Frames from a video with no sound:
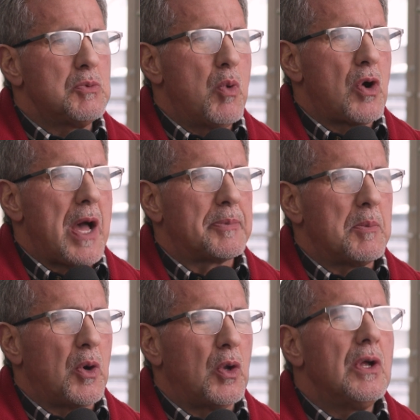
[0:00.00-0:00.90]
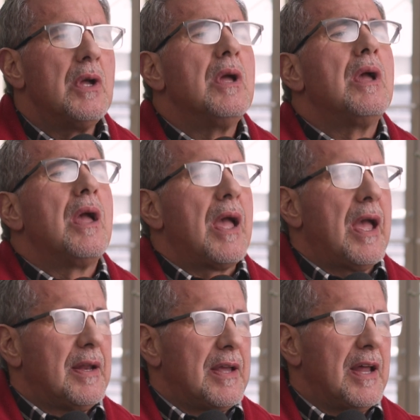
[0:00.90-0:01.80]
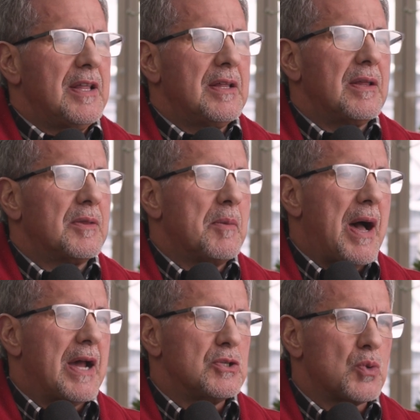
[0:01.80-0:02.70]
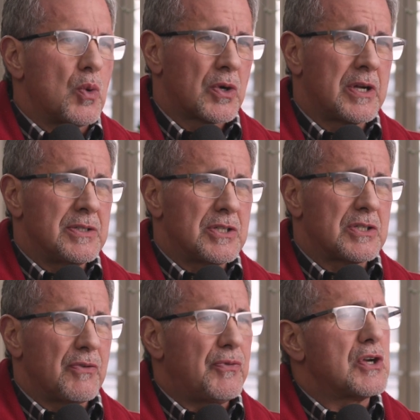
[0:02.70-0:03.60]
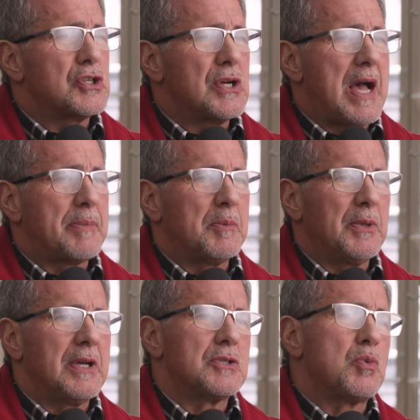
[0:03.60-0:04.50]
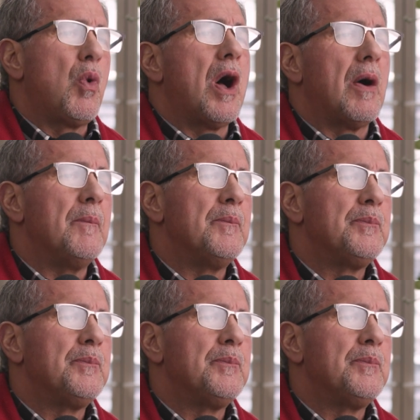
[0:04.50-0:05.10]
more optimal and getting the body's organs to function optimally as well.